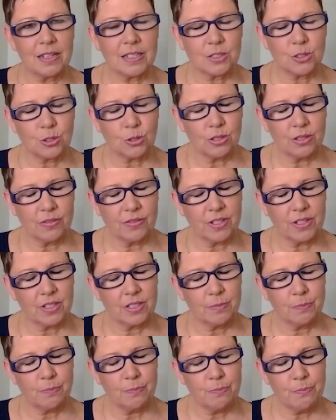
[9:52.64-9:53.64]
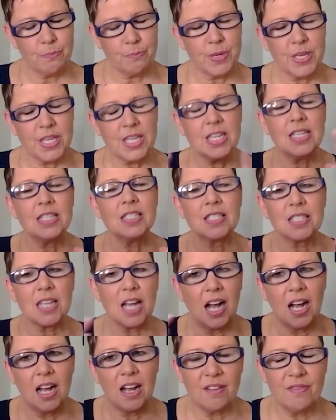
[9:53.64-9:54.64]
sort of piece
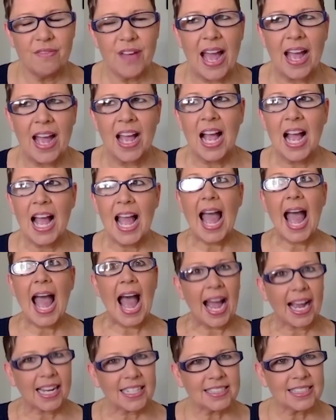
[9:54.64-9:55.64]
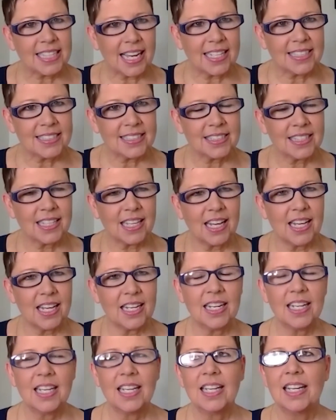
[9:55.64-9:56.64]
of access that
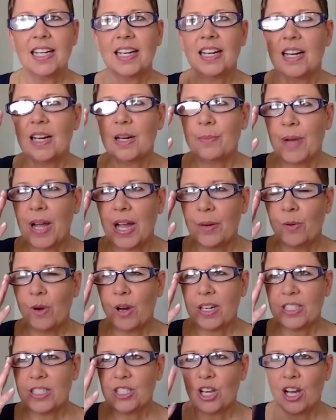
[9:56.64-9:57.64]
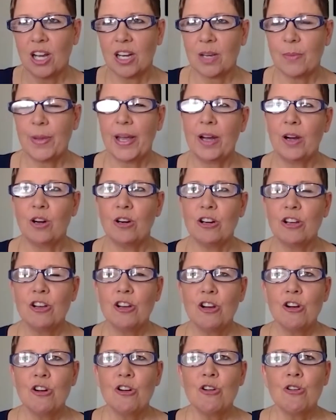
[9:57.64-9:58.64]
I want to talk about,
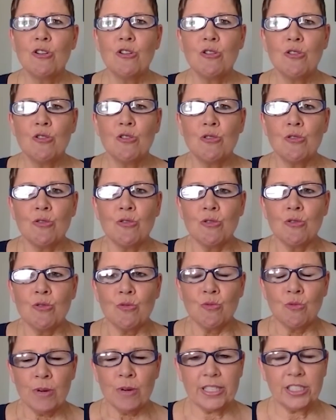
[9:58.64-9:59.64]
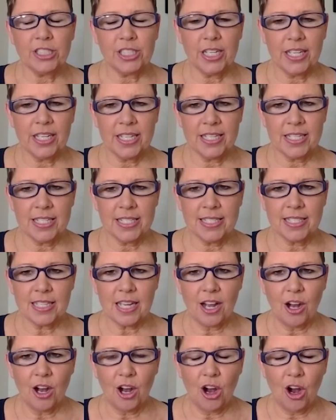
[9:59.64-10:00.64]
which is
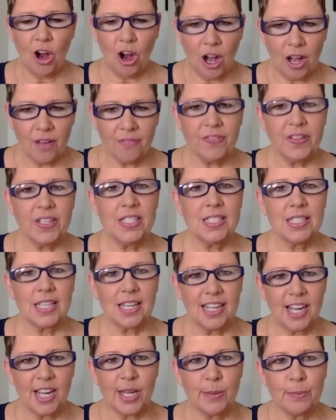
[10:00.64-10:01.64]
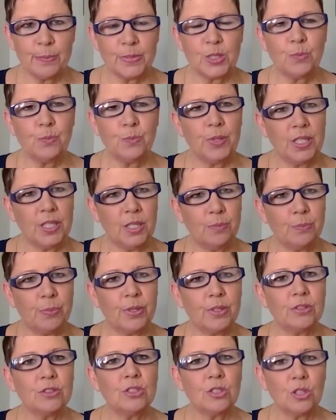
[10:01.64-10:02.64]
oftentimes
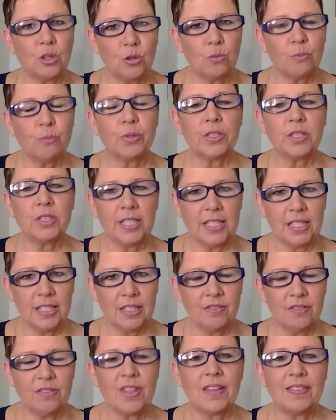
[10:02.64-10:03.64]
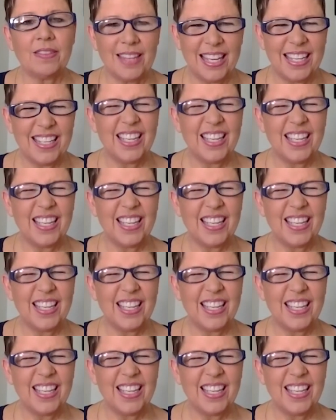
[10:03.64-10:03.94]
people don't believe that they